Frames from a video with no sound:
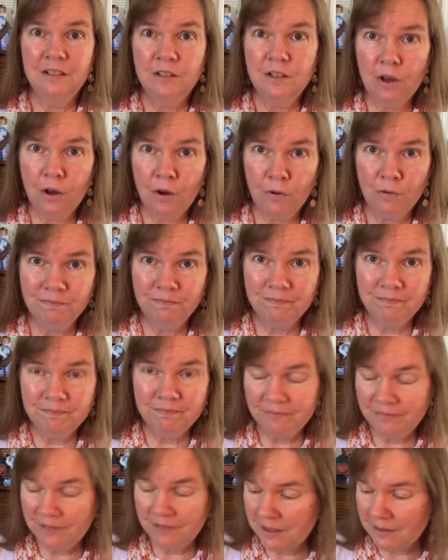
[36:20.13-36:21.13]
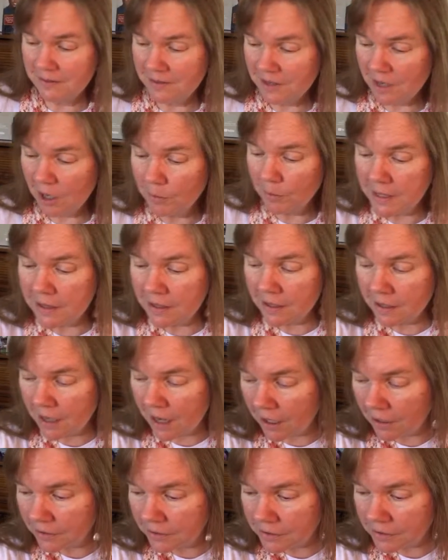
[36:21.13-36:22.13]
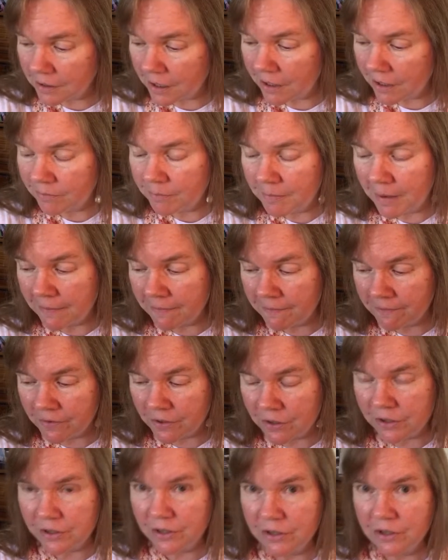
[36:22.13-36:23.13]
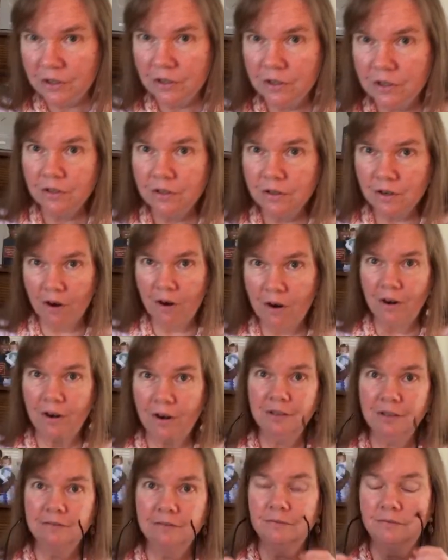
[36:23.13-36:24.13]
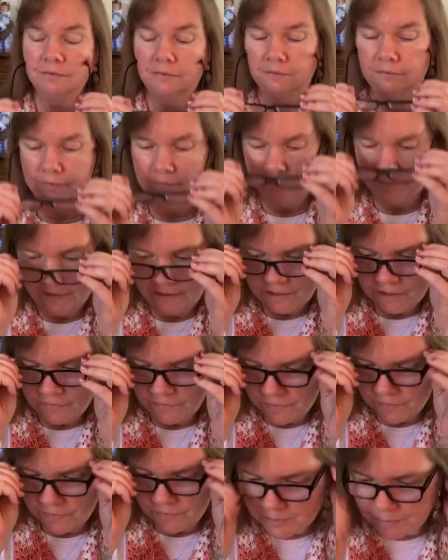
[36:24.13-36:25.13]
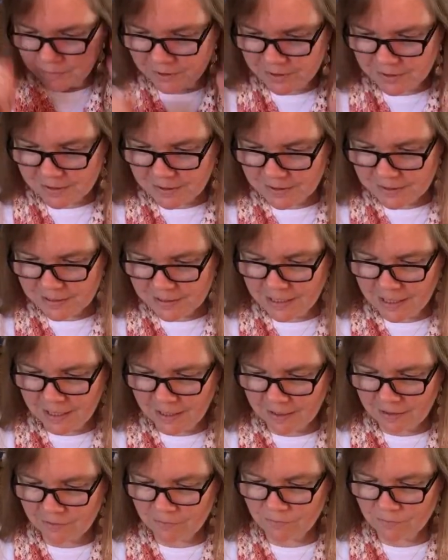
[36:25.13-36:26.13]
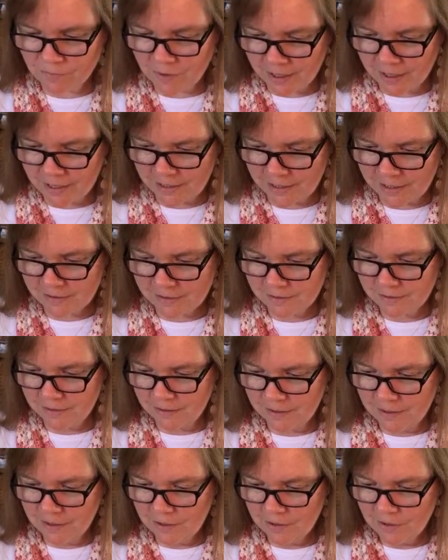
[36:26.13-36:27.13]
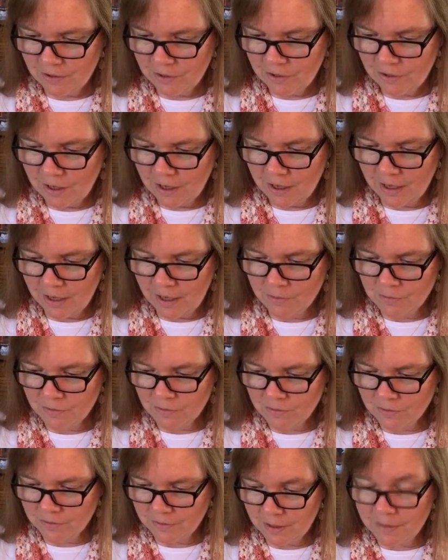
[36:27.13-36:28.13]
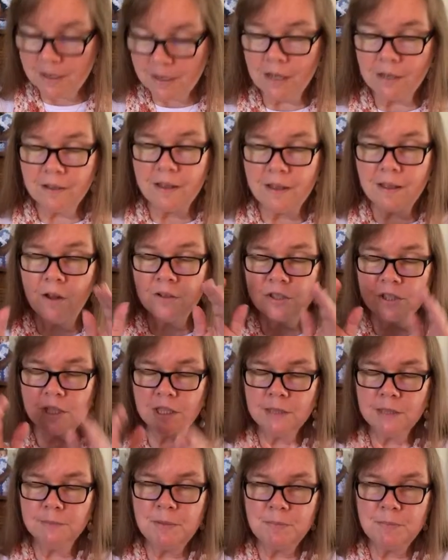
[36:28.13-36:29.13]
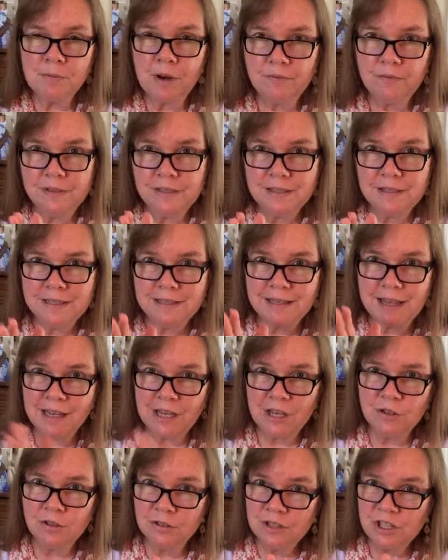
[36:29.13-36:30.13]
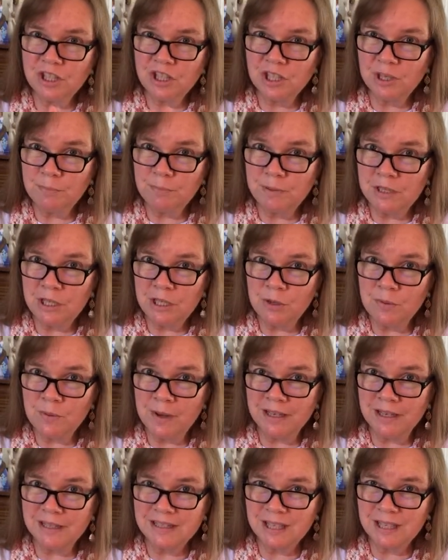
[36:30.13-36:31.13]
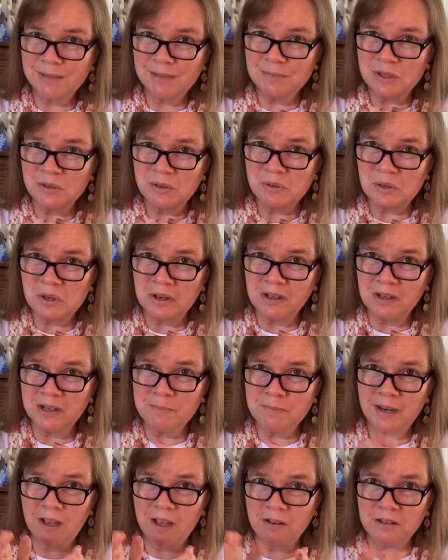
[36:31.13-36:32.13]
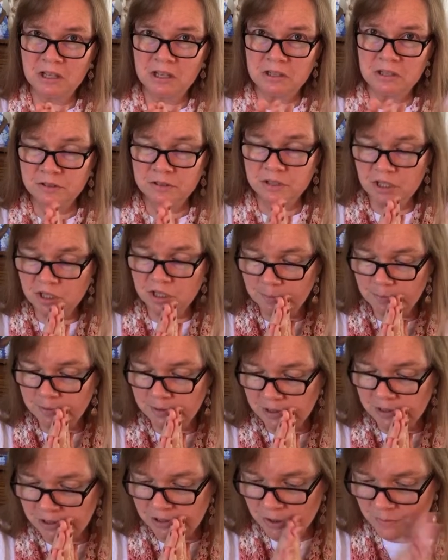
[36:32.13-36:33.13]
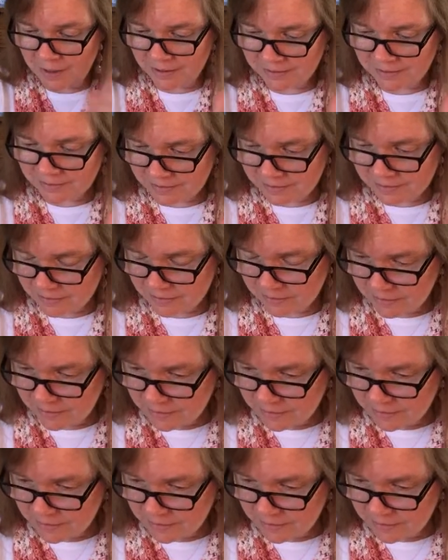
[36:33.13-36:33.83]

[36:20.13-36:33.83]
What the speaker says: Go. Just tell me the color of my first car. And the first person to get it right, I will. Now, also, let me preface this. I can only ship in the U.S. I'm so sorry, but I can only ship in the U.S.